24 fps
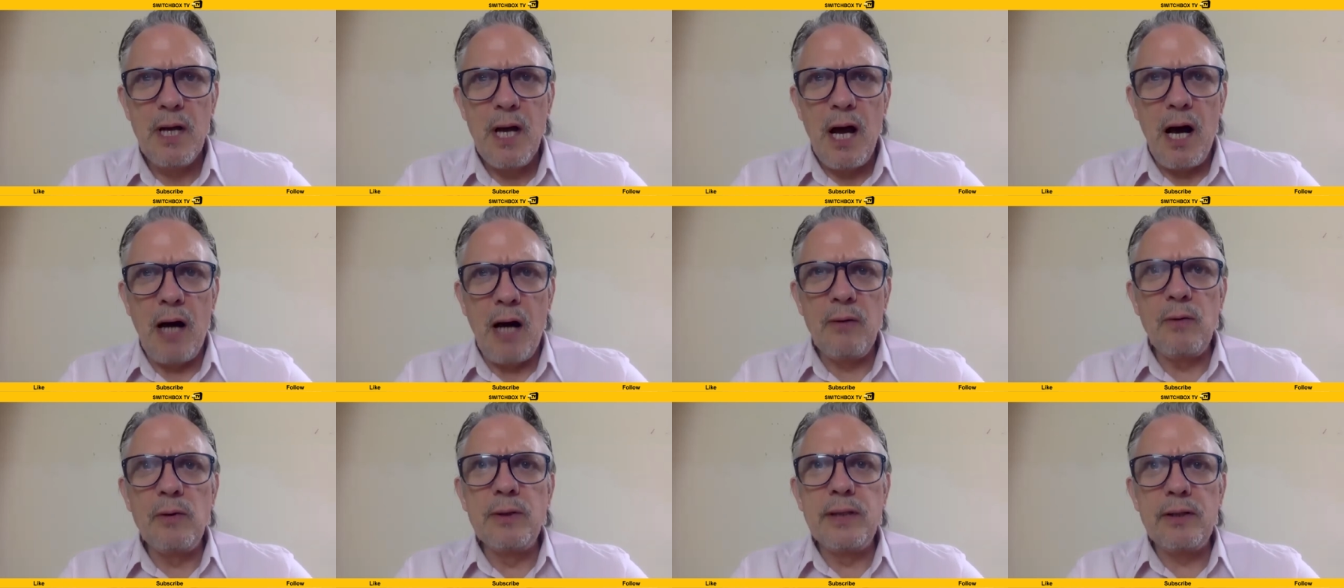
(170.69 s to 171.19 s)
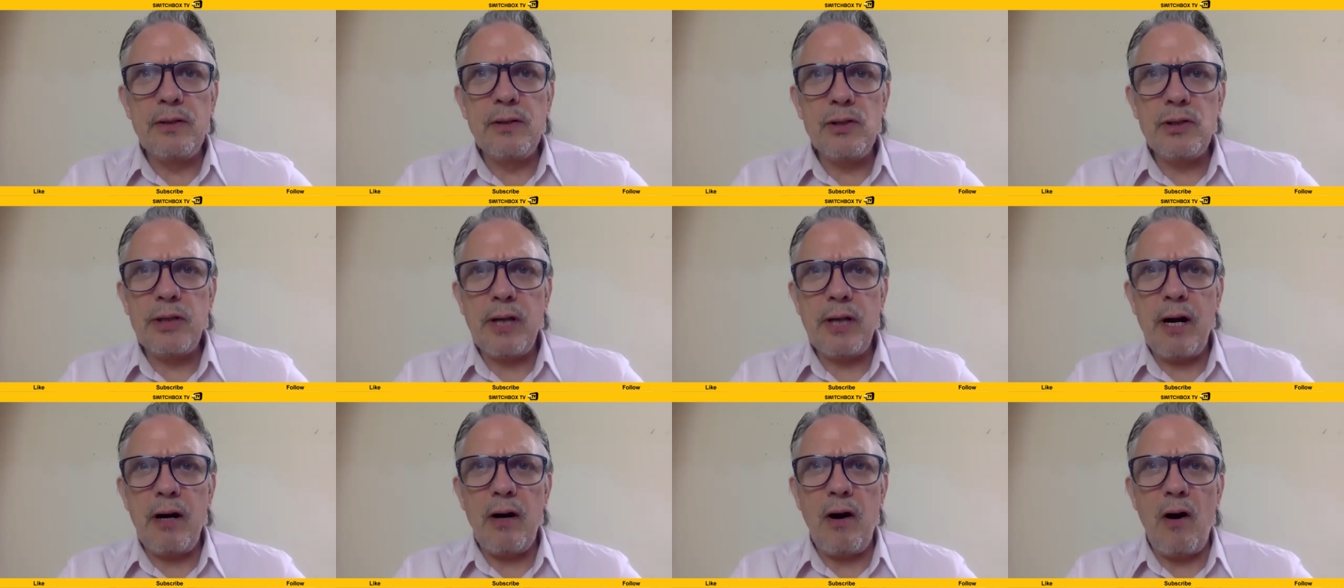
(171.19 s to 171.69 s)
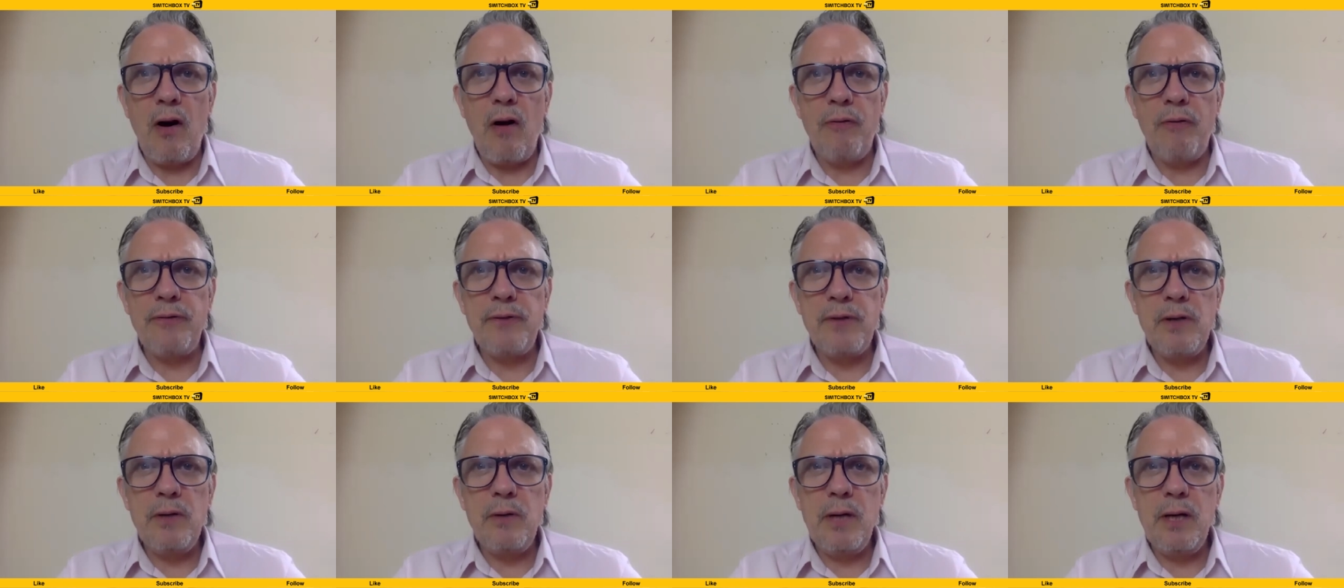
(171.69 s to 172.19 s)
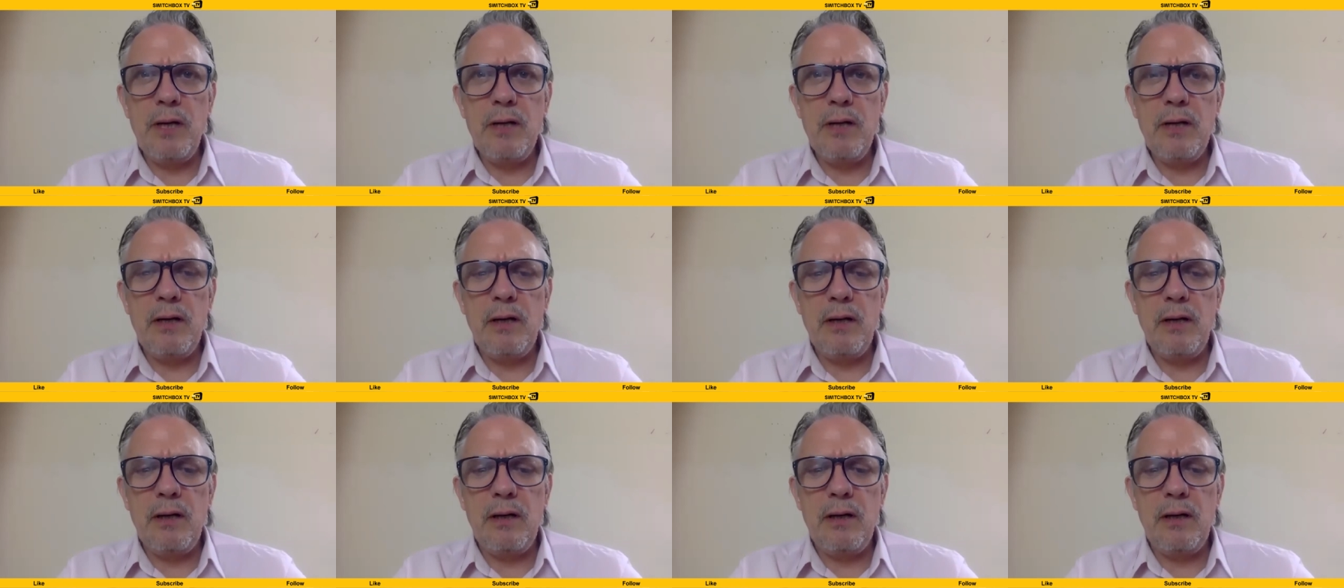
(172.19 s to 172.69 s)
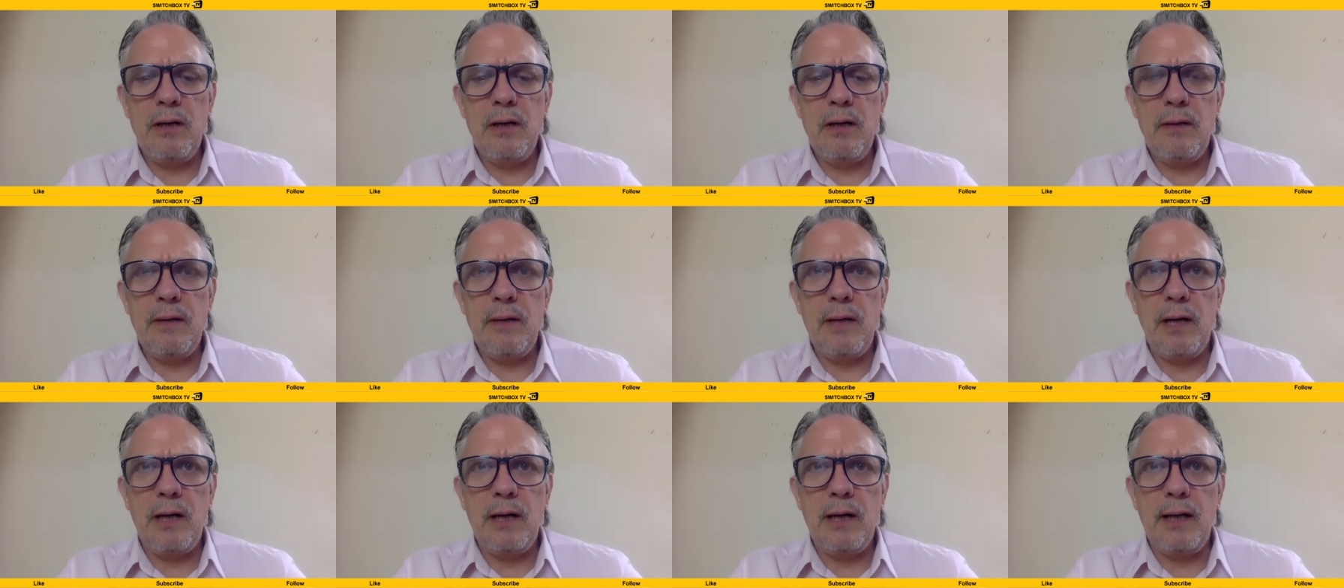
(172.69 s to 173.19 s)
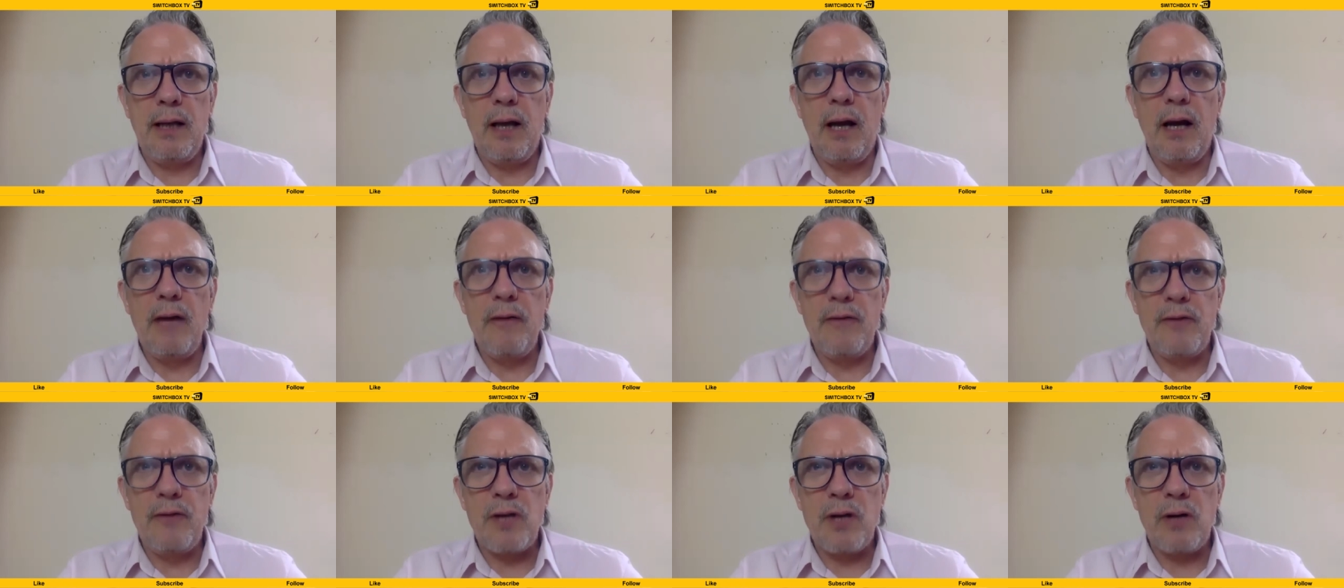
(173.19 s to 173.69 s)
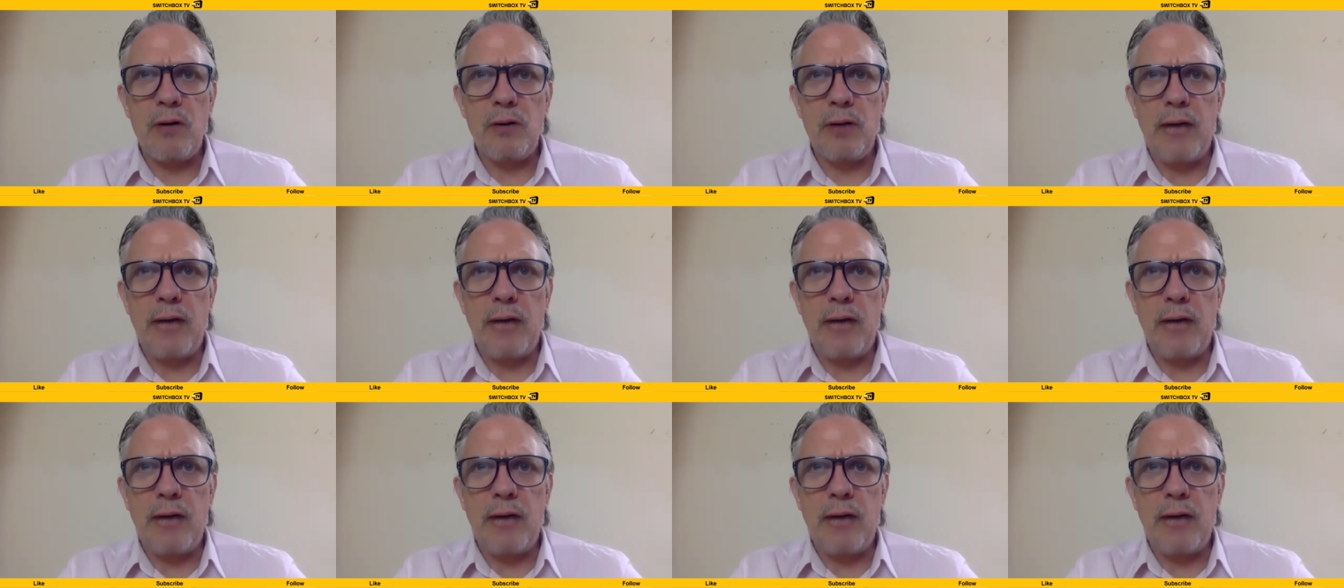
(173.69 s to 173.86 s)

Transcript: And did you start off doing a live show?